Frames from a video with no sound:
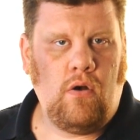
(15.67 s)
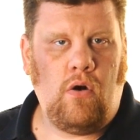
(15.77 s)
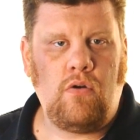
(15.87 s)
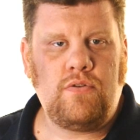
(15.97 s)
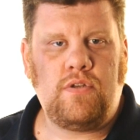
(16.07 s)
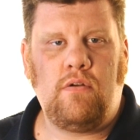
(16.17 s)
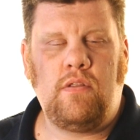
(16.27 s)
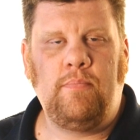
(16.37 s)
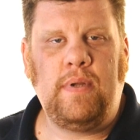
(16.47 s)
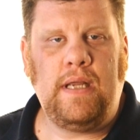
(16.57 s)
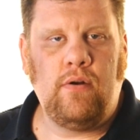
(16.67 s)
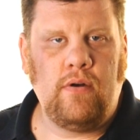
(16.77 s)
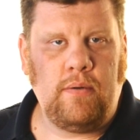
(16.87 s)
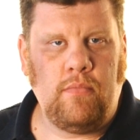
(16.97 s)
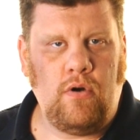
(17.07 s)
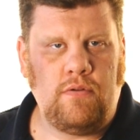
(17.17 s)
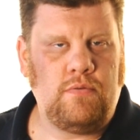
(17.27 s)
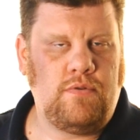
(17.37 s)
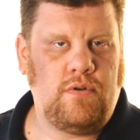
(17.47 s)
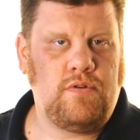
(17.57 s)
also the metering modes,
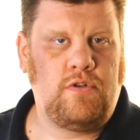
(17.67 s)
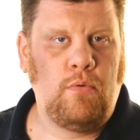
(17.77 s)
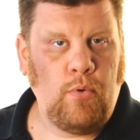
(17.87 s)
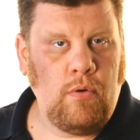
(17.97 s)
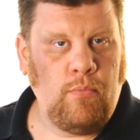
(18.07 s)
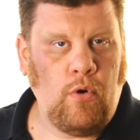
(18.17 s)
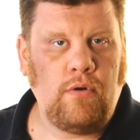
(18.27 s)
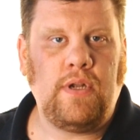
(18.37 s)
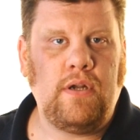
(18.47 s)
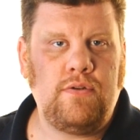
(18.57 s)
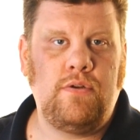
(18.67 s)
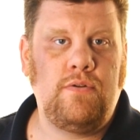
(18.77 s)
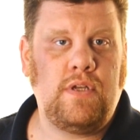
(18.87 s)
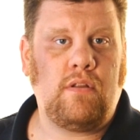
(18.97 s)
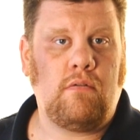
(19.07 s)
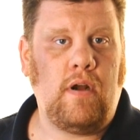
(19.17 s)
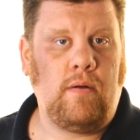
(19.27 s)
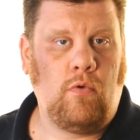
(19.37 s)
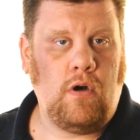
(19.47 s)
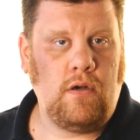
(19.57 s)
which are super important that you're choosing the
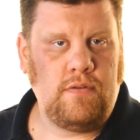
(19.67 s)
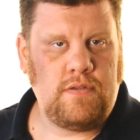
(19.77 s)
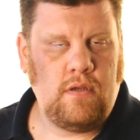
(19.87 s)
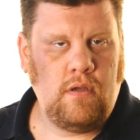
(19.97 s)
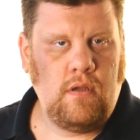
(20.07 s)
right ones.